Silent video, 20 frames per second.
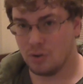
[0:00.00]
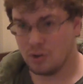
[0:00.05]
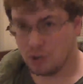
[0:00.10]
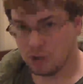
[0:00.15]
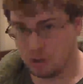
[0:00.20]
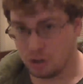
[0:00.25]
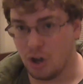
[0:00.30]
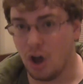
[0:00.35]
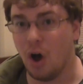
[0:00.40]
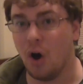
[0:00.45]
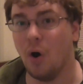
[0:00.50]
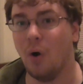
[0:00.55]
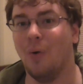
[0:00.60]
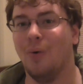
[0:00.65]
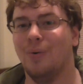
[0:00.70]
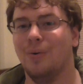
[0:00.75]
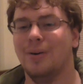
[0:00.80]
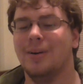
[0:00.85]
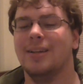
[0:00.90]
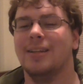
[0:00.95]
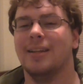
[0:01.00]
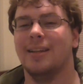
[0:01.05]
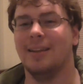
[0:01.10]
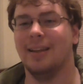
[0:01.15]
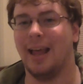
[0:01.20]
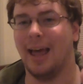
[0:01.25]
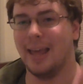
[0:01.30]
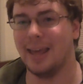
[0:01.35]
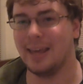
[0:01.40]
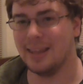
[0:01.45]
So,
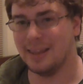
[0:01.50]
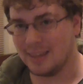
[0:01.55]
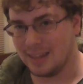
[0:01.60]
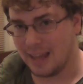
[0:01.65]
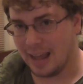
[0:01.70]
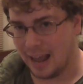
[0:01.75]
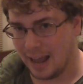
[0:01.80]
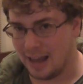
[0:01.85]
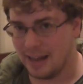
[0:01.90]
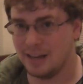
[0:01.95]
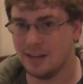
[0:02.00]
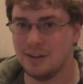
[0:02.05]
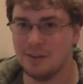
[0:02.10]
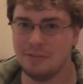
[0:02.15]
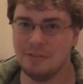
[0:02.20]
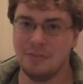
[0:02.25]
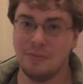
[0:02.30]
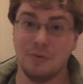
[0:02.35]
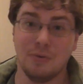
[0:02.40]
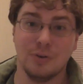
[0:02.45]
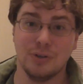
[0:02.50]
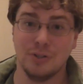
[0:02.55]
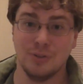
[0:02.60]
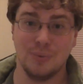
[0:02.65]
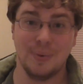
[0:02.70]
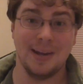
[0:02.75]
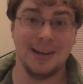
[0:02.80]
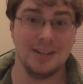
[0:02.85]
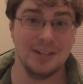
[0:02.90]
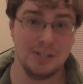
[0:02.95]
like at the end of the Force
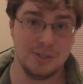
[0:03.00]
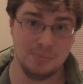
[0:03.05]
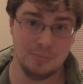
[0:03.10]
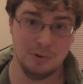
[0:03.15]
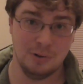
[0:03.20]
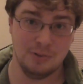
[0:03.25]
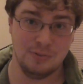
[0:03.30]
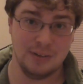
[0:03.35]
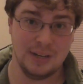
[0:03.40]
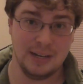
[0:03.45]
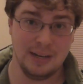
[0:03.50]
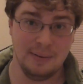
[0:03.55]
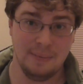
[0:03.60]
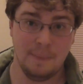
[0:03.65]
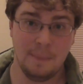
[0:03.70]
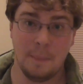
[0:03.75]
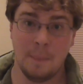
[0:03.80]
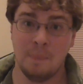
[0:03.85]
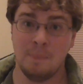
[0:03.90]
Awakens movie,